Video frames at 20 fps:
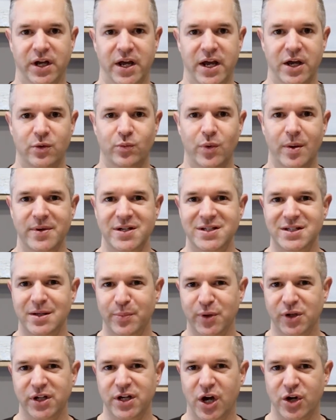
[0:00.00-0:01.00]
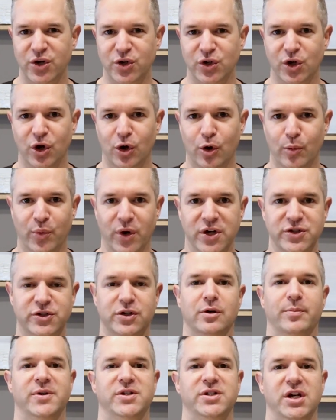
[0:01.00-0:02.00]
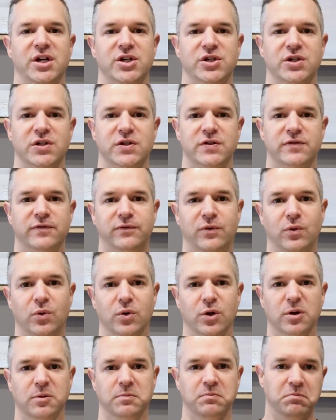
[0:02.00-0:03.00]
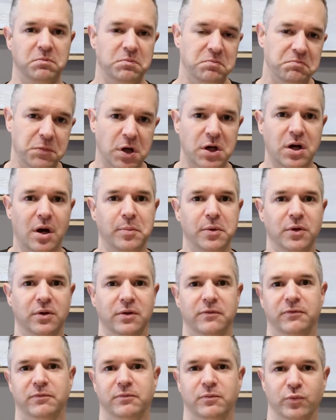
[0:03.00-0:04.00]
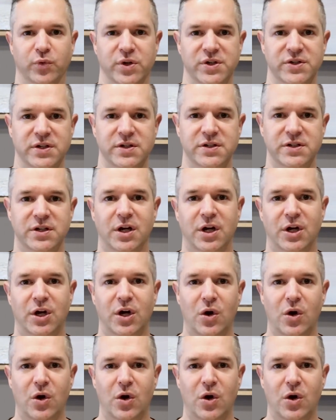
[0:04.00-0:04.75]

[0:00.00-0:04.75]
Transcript: And women typically undergo breast augmentations for a couple of reasons.